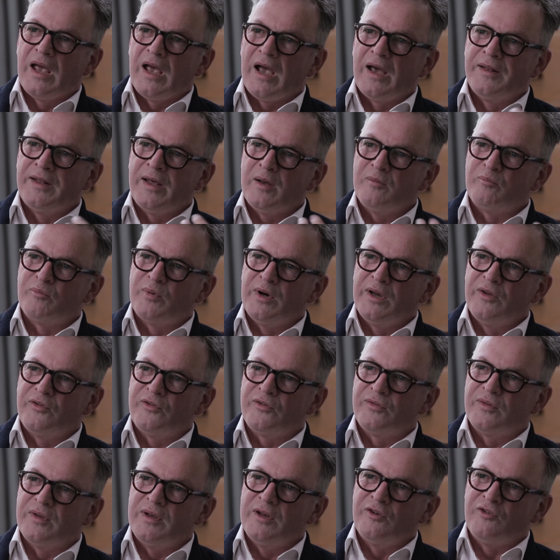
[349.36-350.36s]
And that
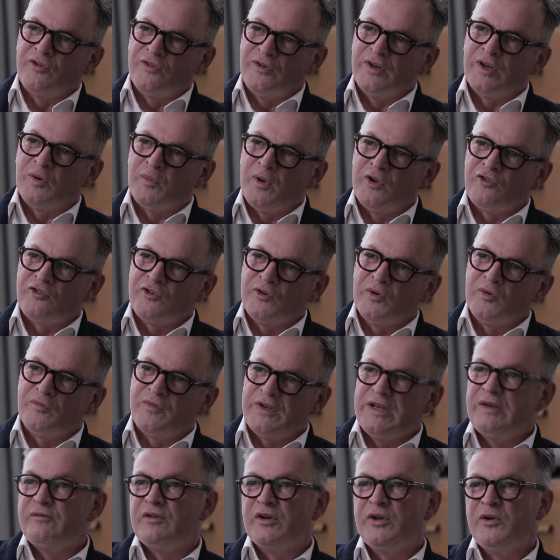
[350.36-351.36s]
brings the interesting question of
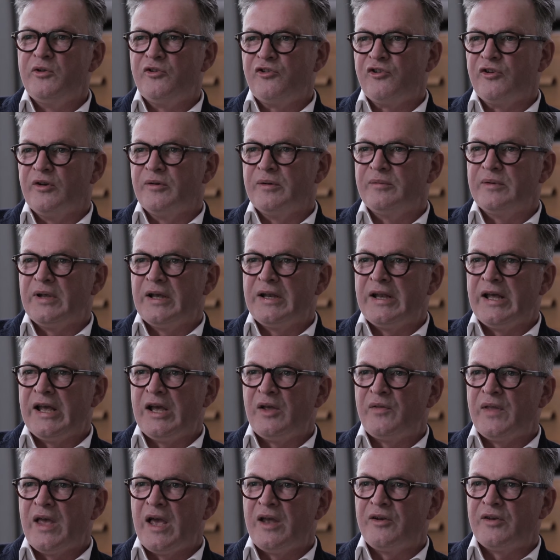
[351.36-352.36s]
evolution and
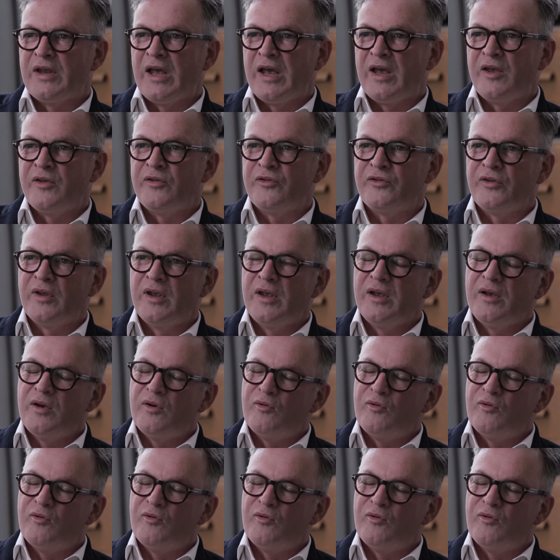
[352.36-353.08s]
how that has